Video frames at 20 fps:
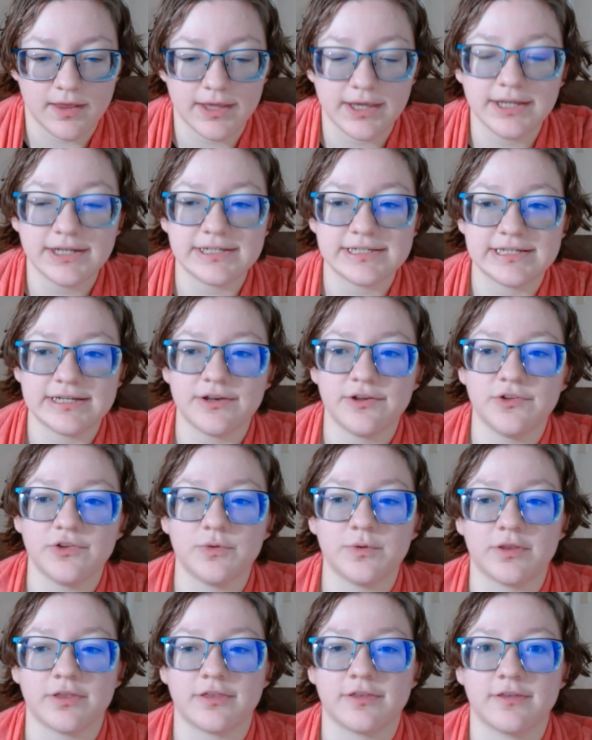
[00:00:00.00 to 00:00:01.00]
it deals
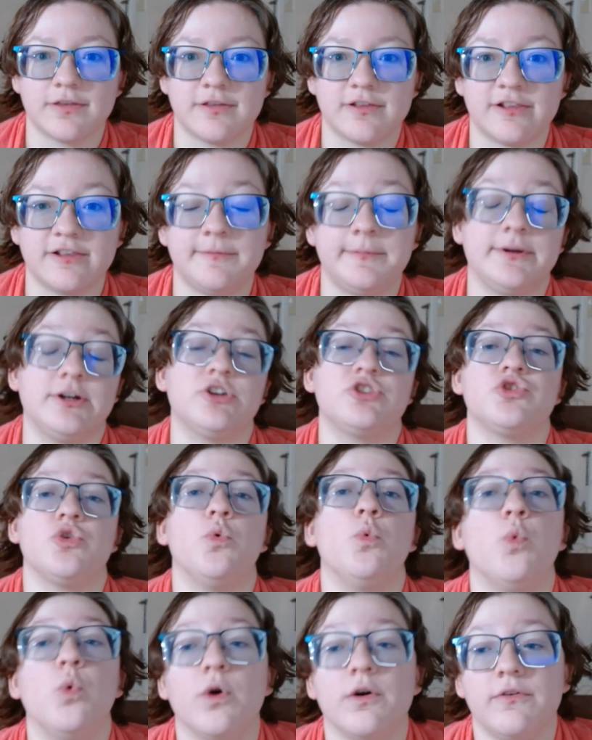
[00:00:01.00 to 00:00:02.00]
with
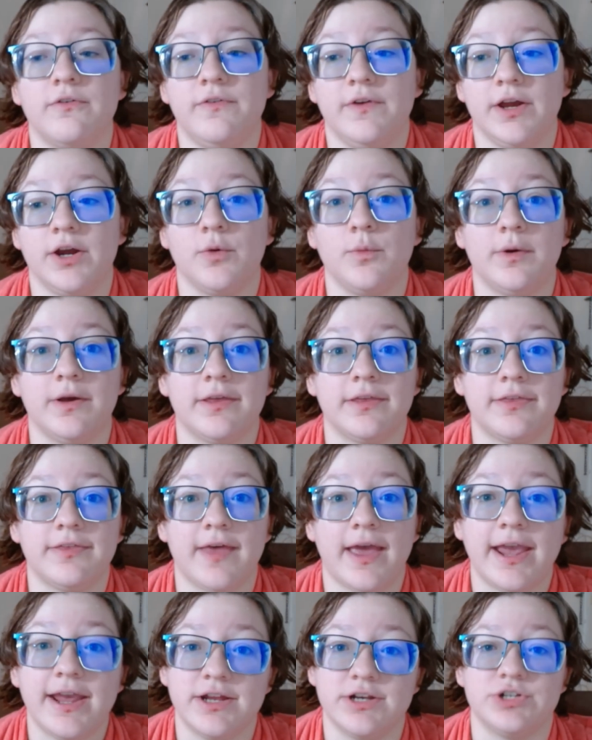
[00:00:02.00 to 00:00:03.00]
spiritual warfare, with
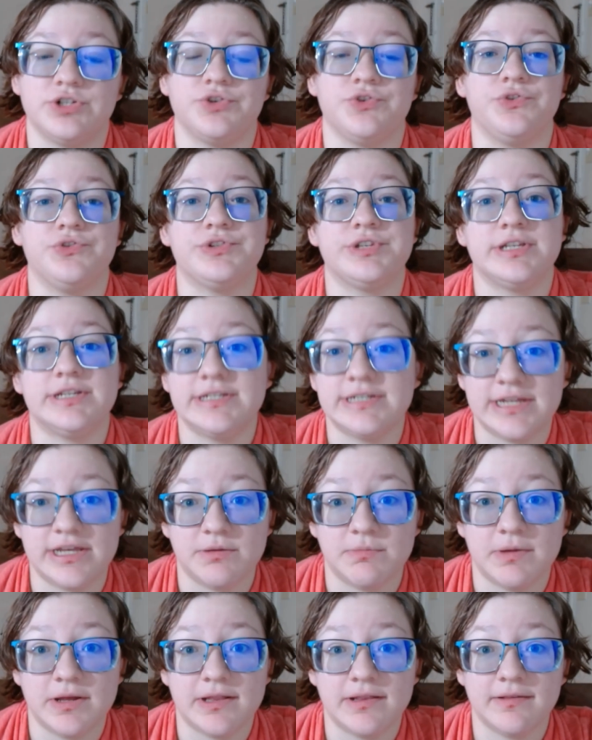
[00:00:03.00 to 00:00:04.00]
angels and
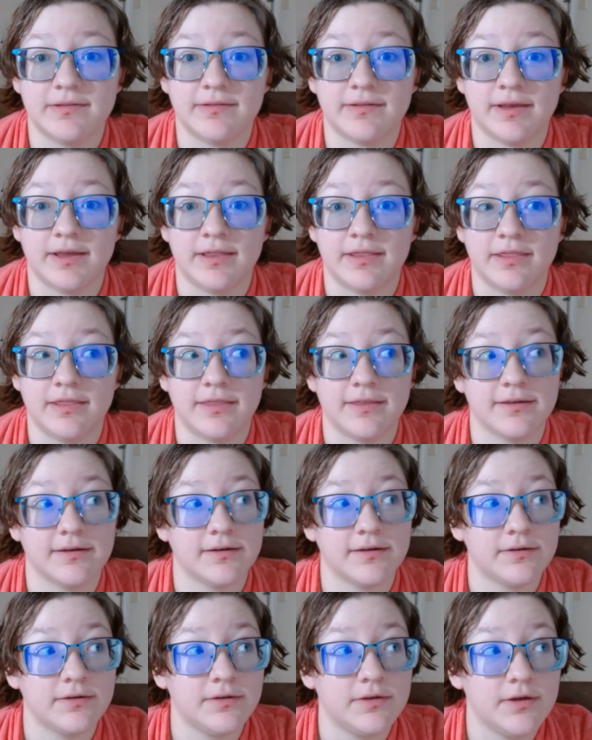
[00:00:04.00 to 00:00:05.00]
demons, and
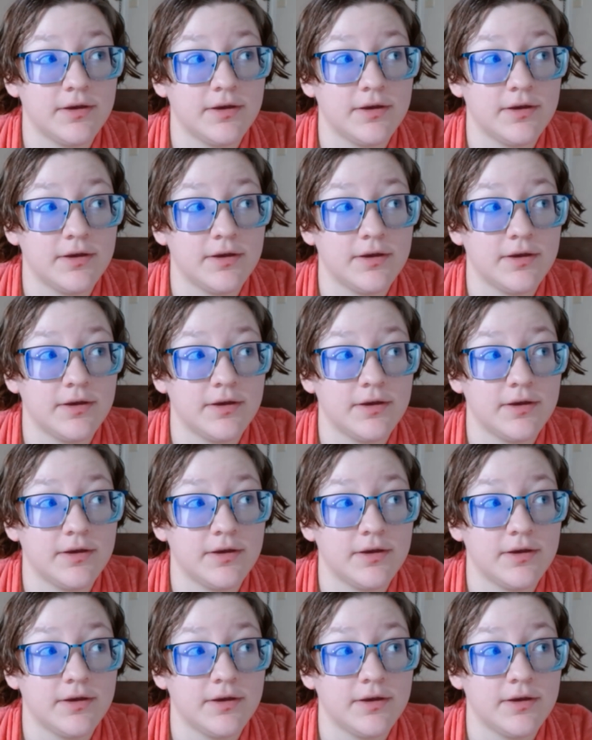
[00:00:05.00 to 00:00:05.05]
the